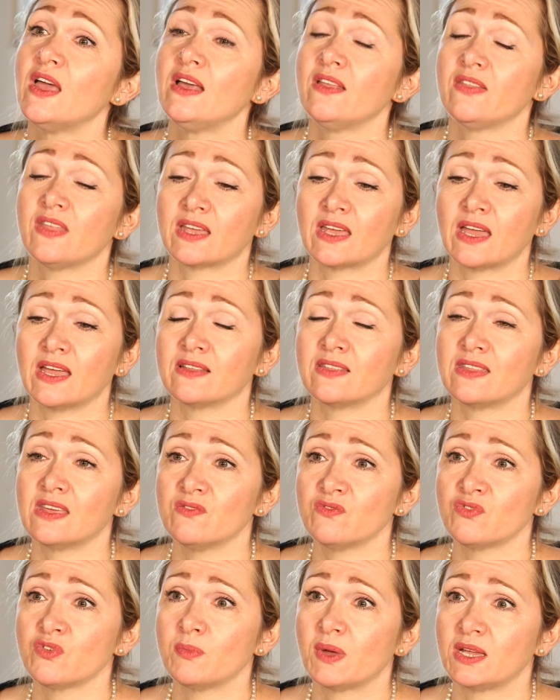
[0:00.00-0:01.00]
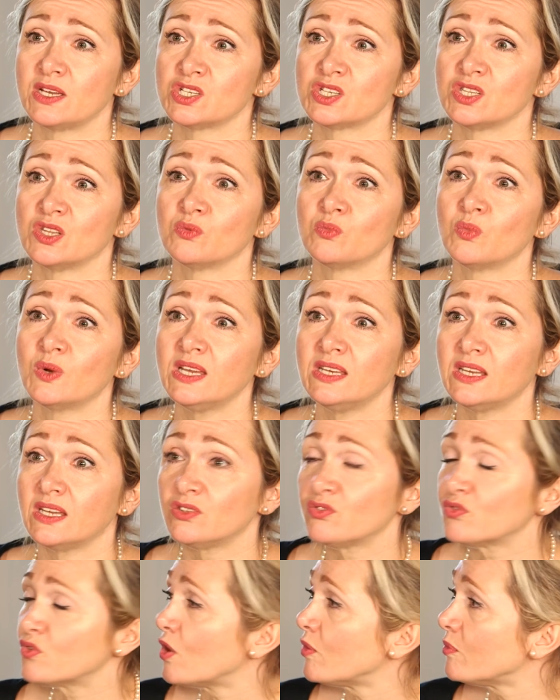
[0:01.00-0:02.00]
They're getting the information that we need
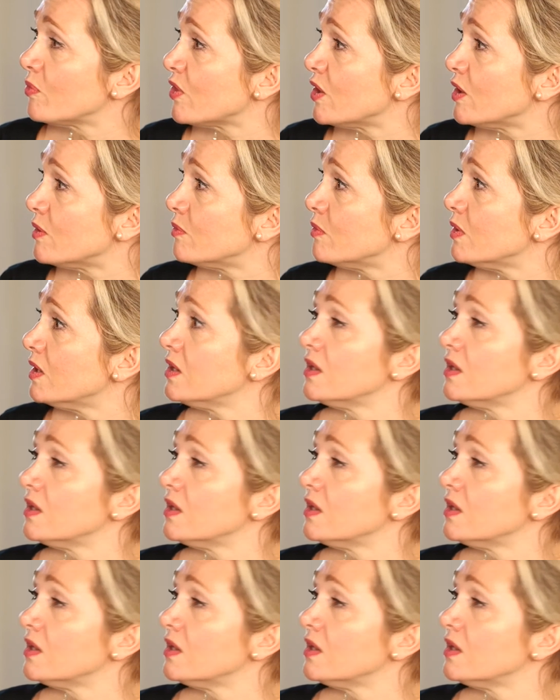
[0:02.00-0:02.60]
from them